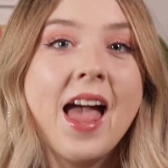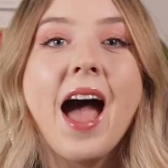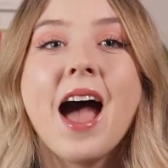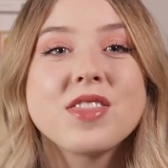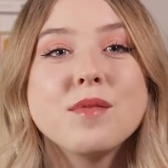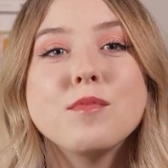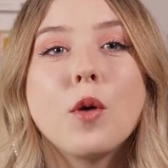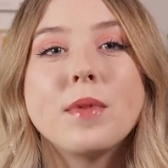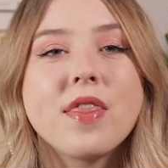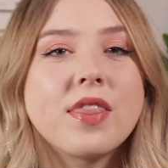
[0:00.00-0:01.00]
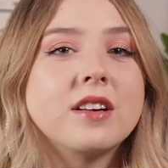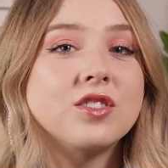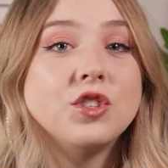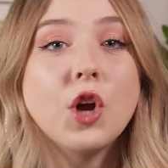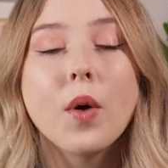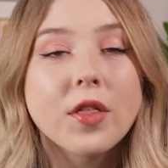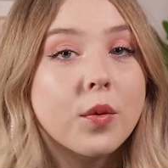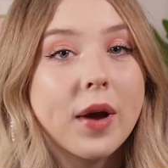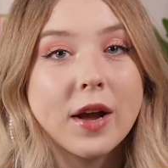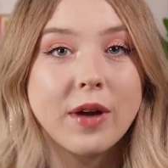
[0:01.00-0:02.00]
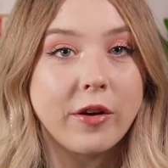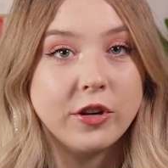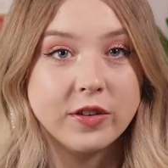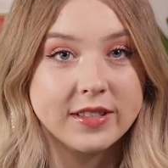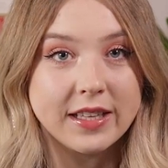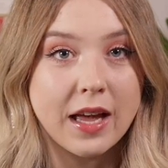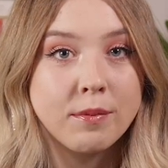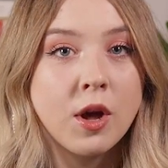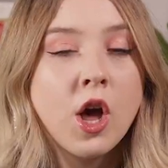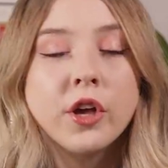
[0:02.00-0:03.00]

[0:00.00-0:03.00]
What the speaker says: At the moment, there's no other way around using them.